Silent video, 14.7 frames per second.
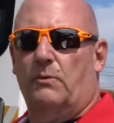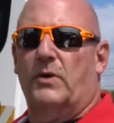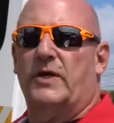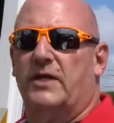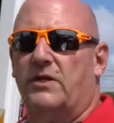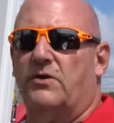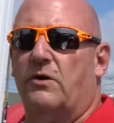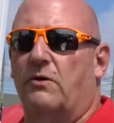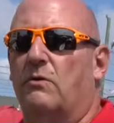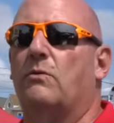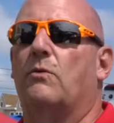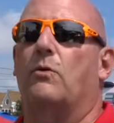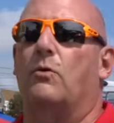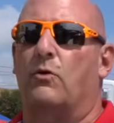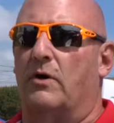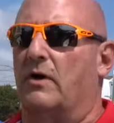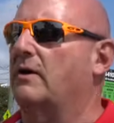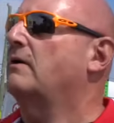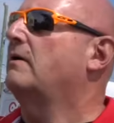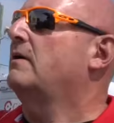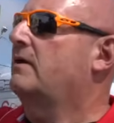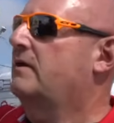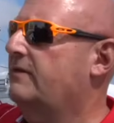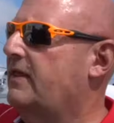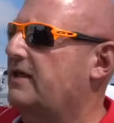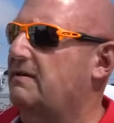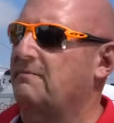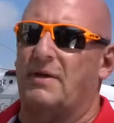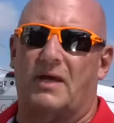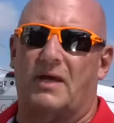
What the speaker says: we can do, or they can be